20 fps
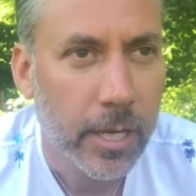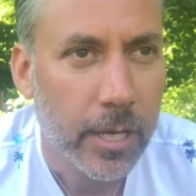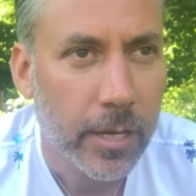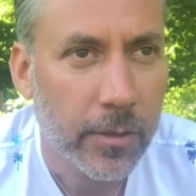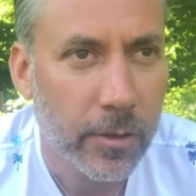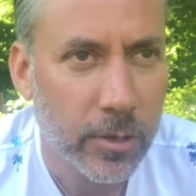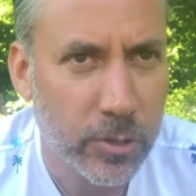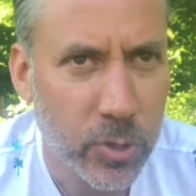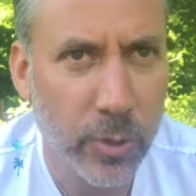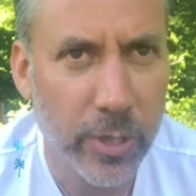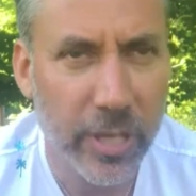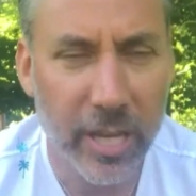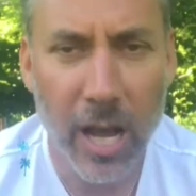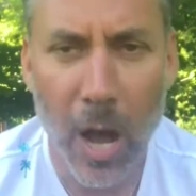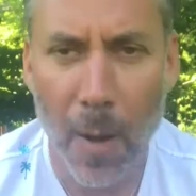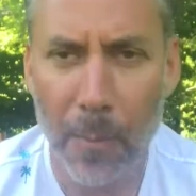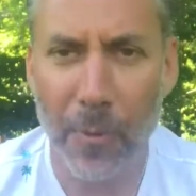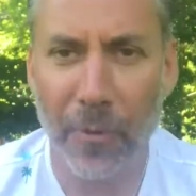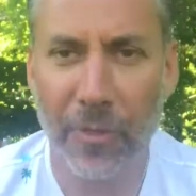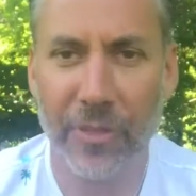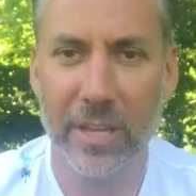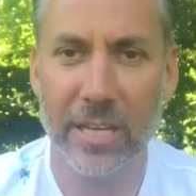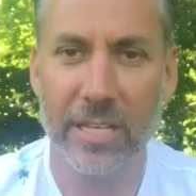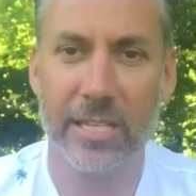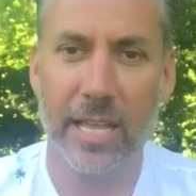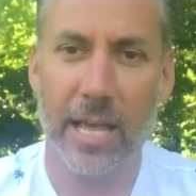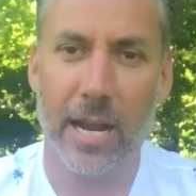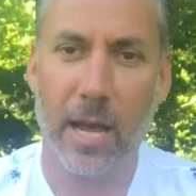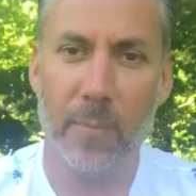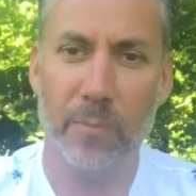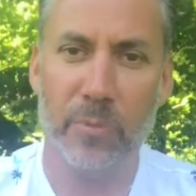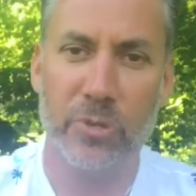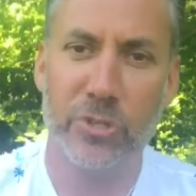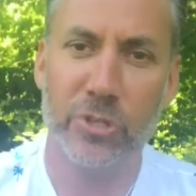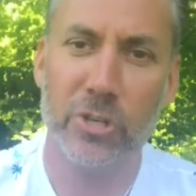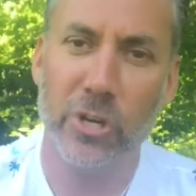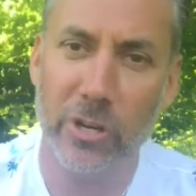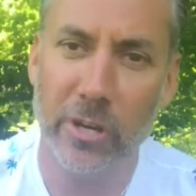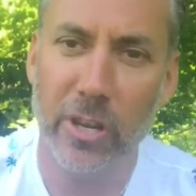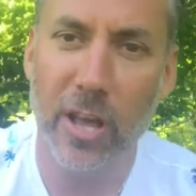There's only a couple things that I'm
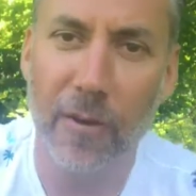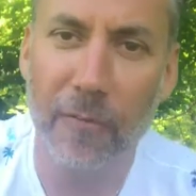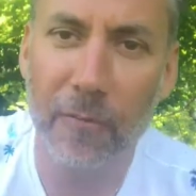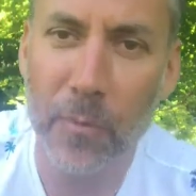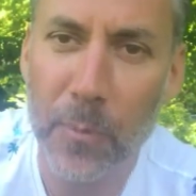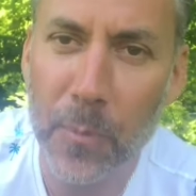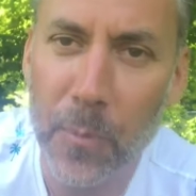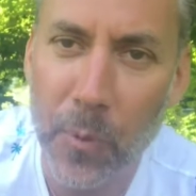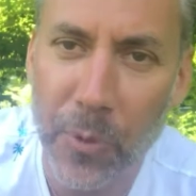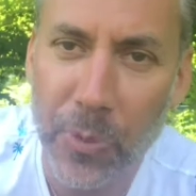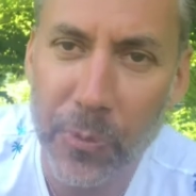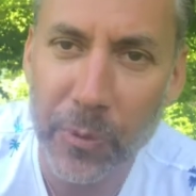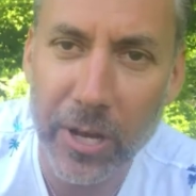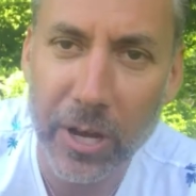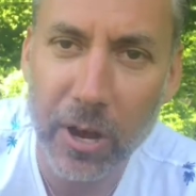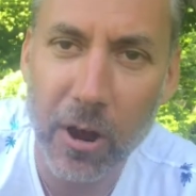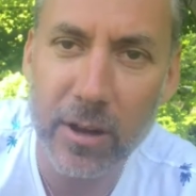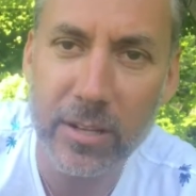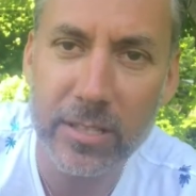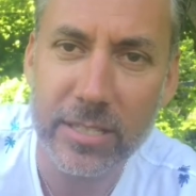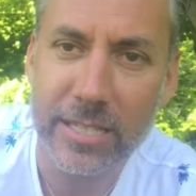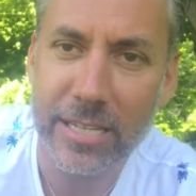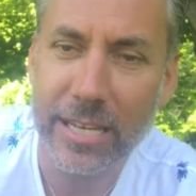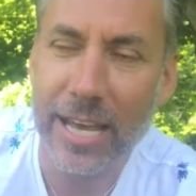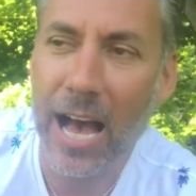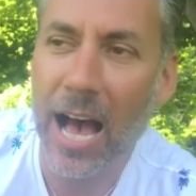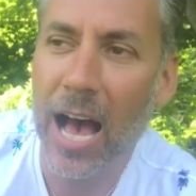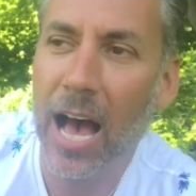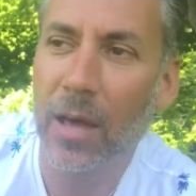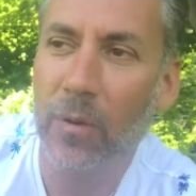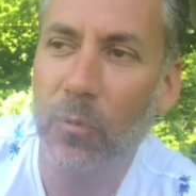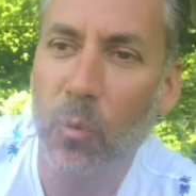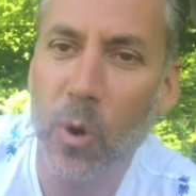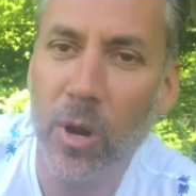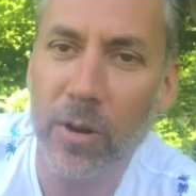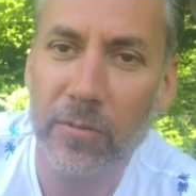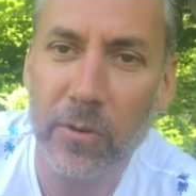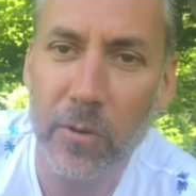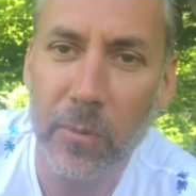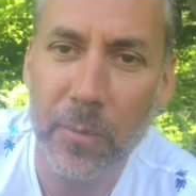certain of with regards to God. One
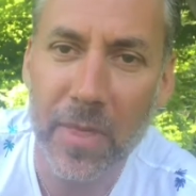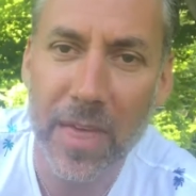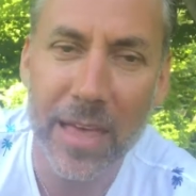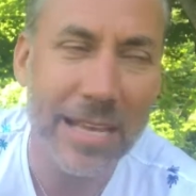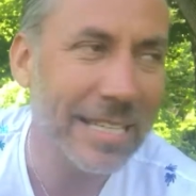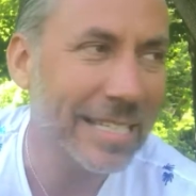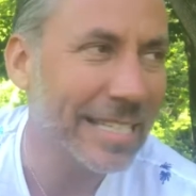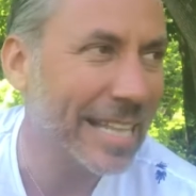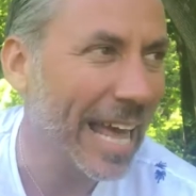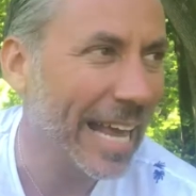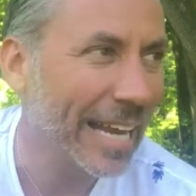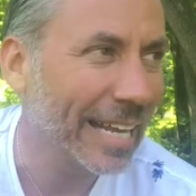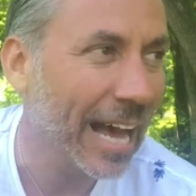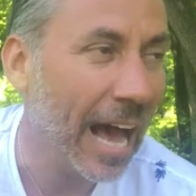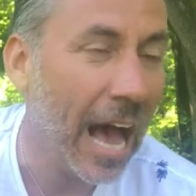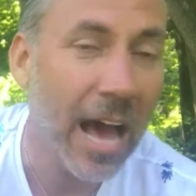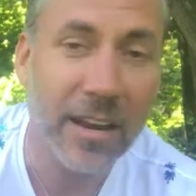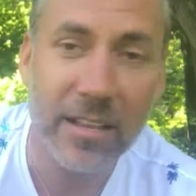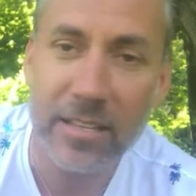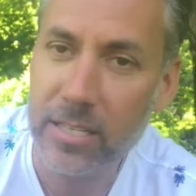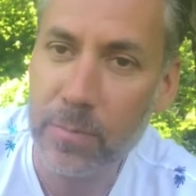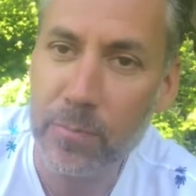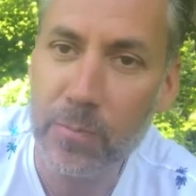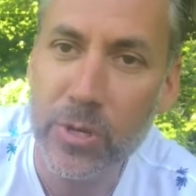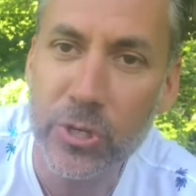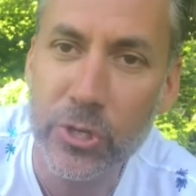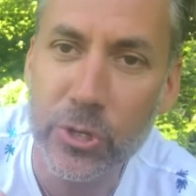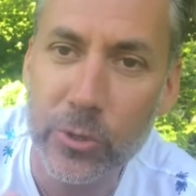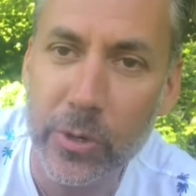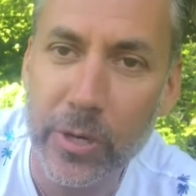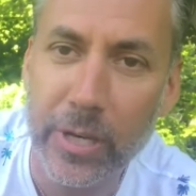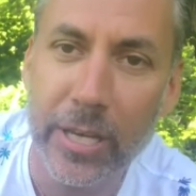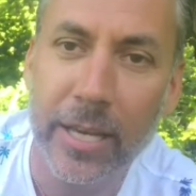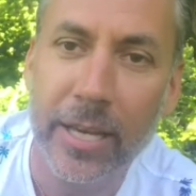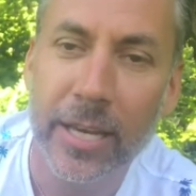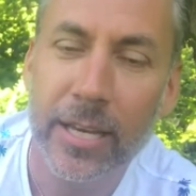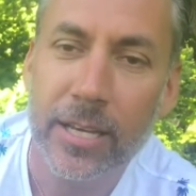of them is that God is a mystery.